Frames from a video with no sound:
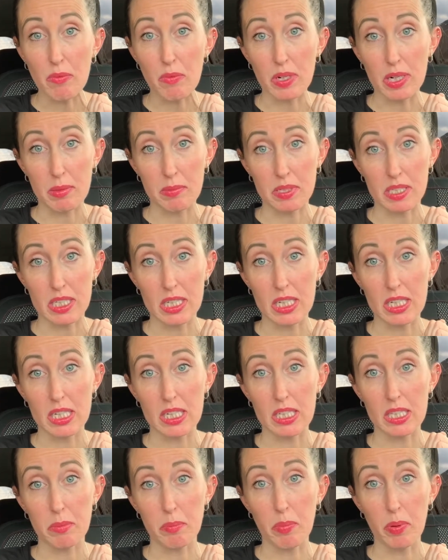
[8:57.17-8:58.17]
when I'm sitting
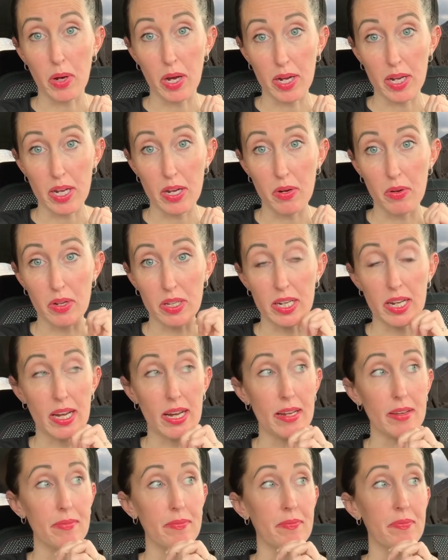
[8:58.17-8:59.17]
on the patio at
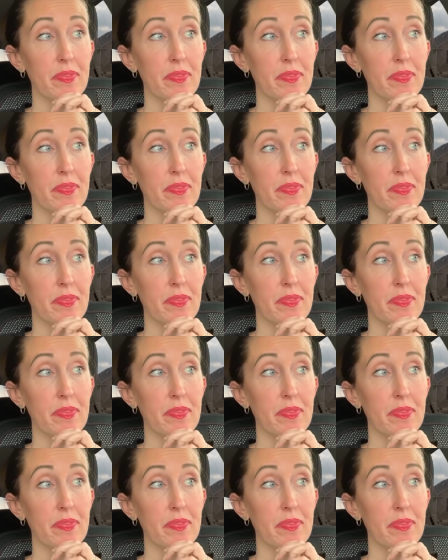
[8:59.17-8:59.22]
night,